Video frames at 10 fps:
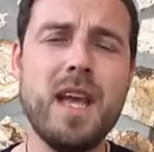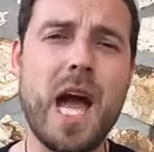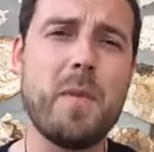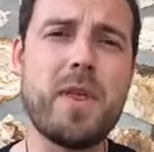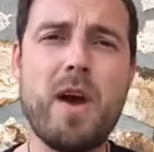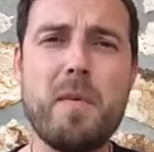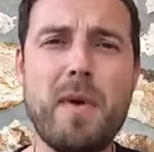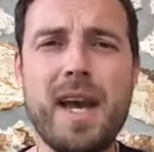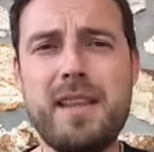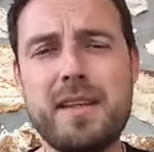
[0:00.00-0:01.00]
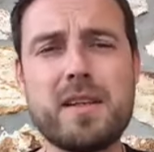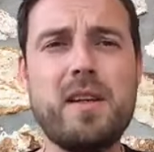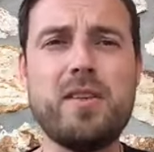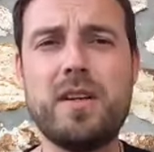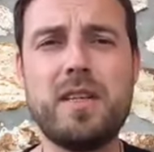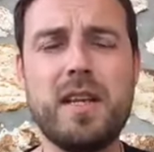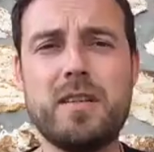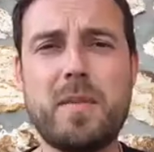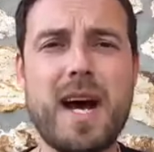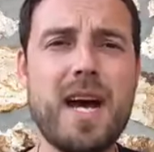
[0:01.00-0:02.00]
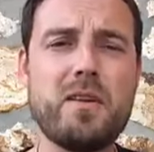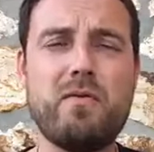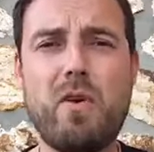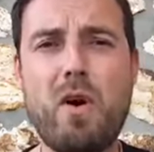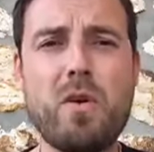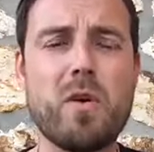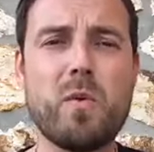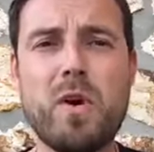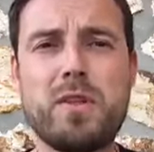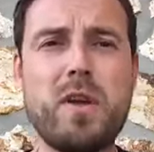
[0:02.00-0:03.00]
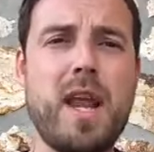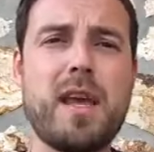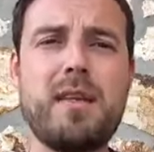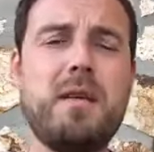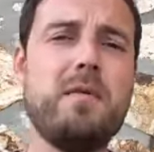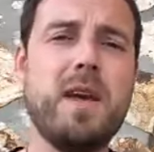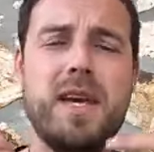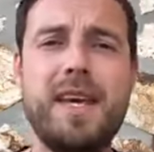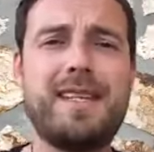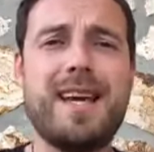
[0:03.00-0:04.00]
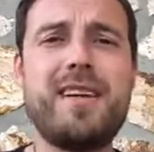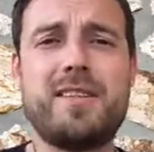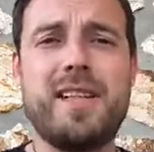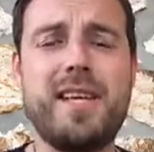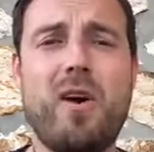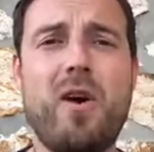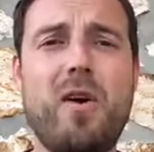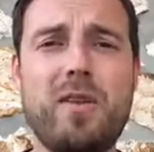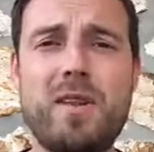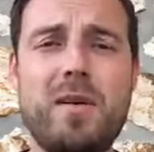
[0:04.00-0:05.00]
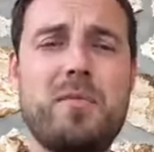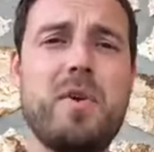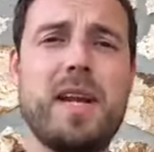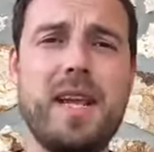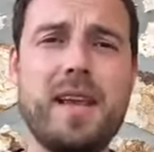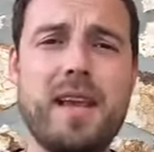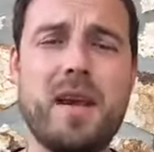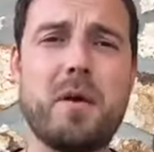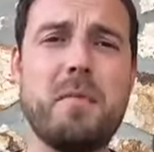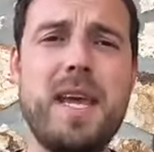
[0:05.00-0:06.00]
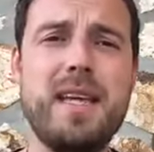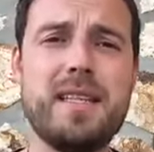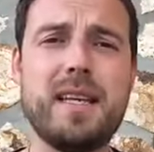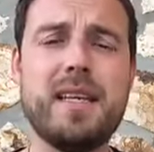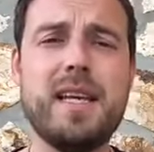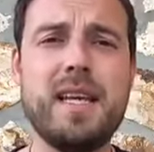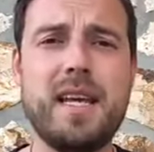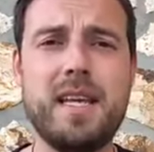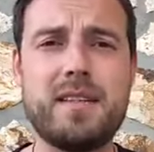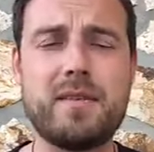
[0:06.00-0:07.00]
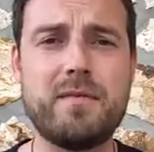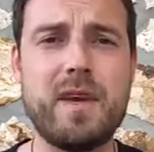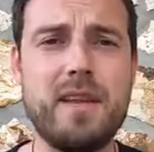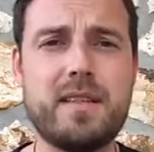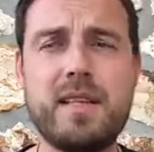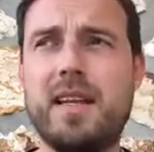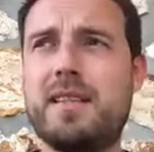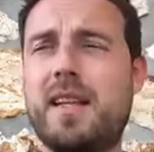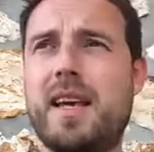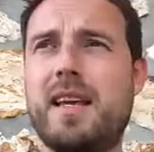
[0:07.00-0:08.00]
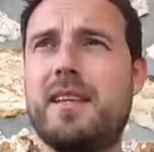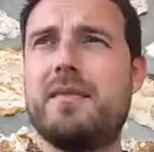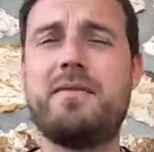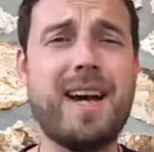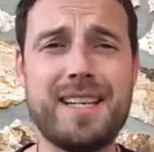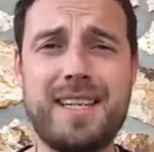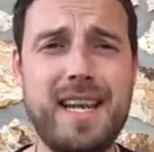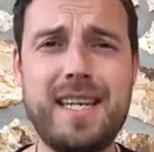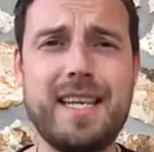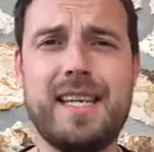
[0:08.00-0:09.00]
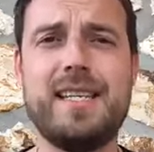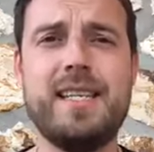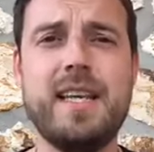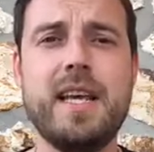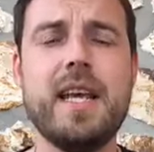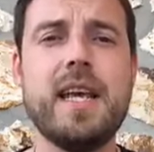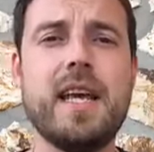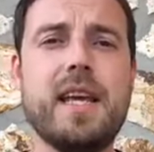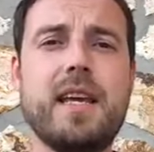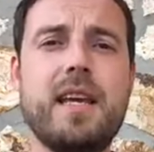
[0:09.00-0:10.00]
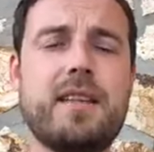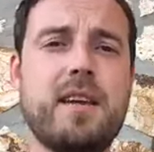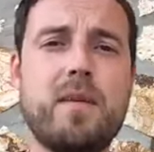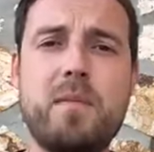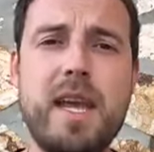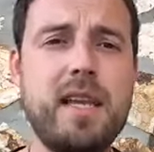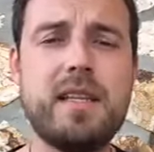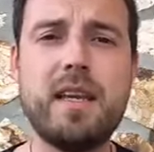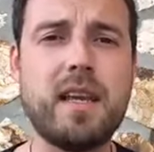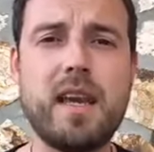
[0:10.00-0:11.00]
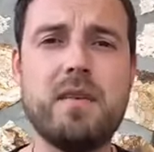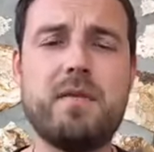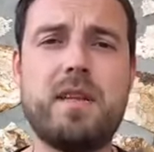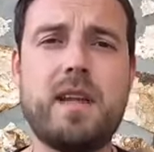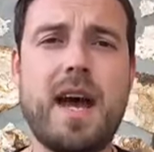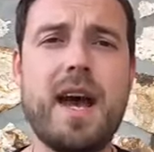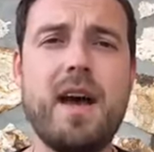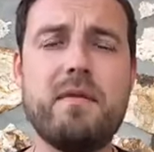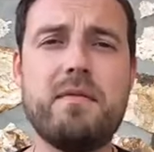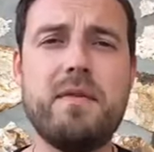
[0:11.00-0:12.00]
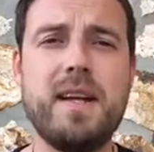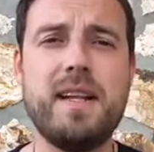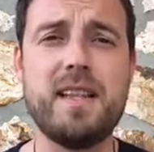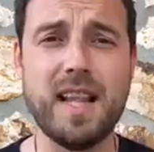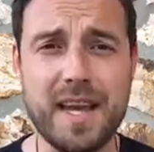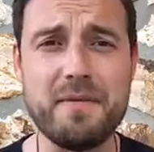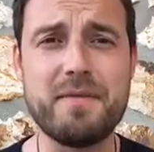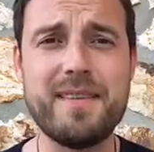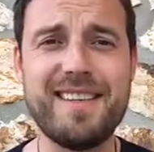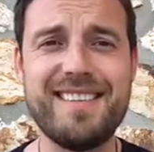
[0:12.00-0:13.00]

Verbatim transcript: And without a mind that's going to judge it as bad and wrong or worse or negative, it's actually all pretty amazing. It's, it's, it's like fascinating. It's an amazing gift to have life.